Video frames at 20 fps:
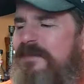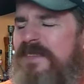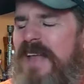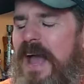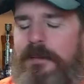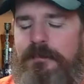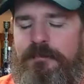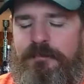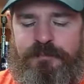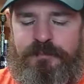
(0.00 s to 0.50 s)

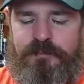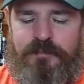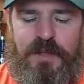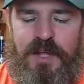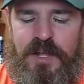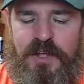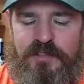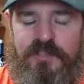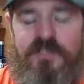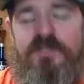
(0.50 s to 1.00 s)
Yeah.
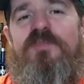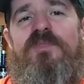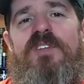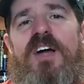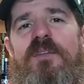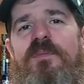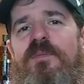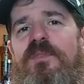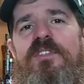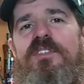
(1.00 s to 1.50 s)

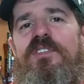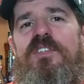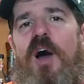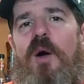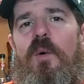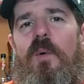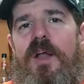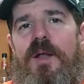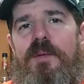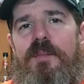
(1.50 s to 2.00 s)

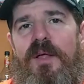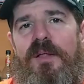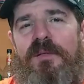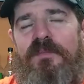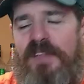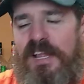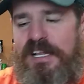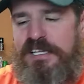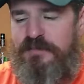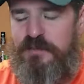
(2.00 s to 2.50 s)
Not watermelon,
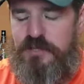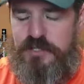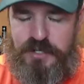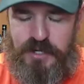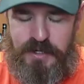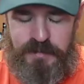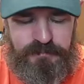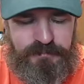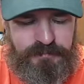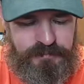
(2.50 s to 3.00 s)
that's for
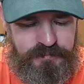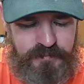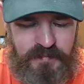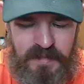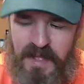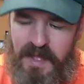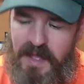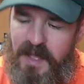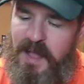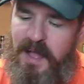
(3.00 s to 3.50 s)
sure.
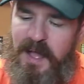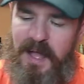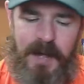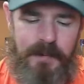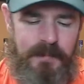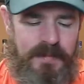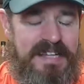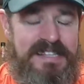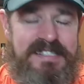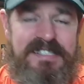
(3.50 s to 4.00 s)

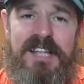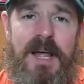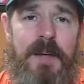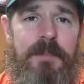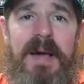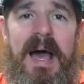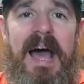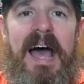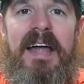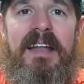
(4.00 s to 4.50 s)
It's
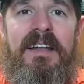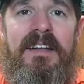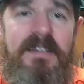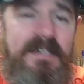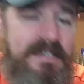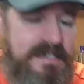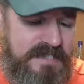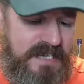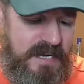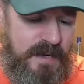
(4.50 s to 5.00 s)
not bad.
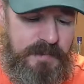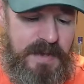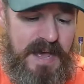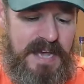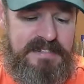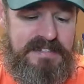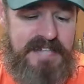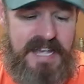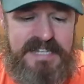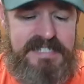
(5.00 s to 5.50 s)
It's not a
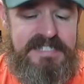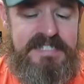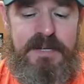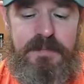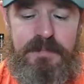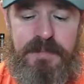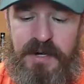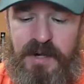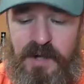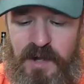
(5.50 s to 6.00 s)
bad
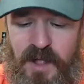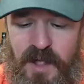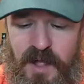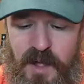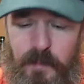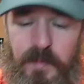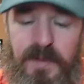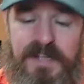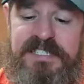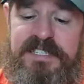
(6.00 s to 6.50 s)
tasting beer,
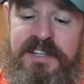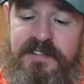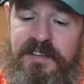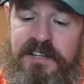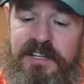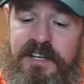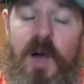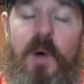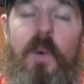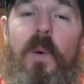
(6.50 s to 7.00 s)
but it's
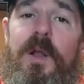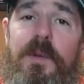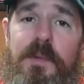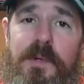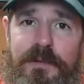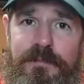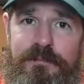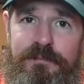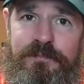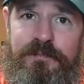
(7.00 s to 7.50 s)
definitely not
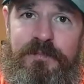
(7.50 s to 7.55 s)
watermelon.